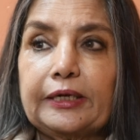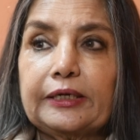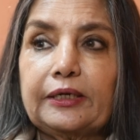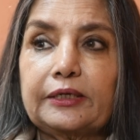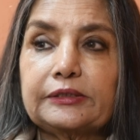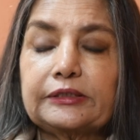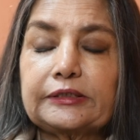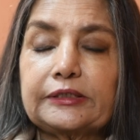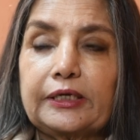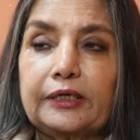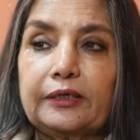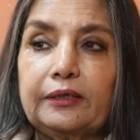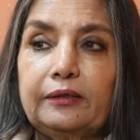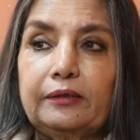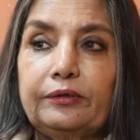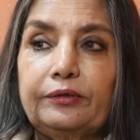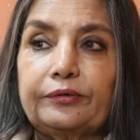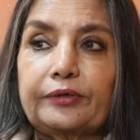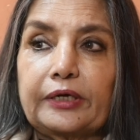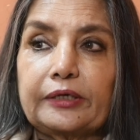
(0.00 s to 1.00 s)
like I said
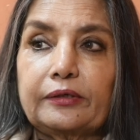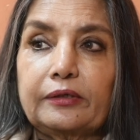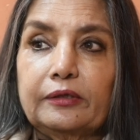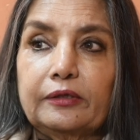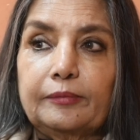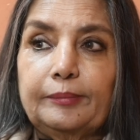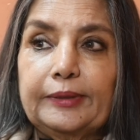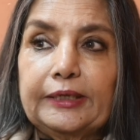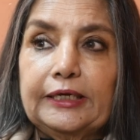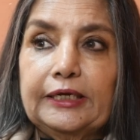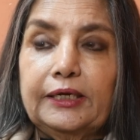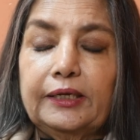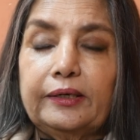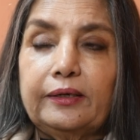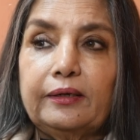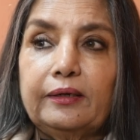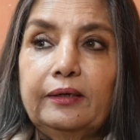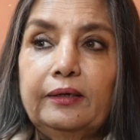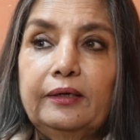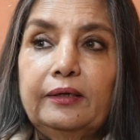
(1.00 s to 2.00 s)
right in the
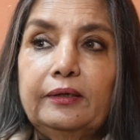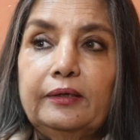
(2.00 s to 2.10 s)
beginning,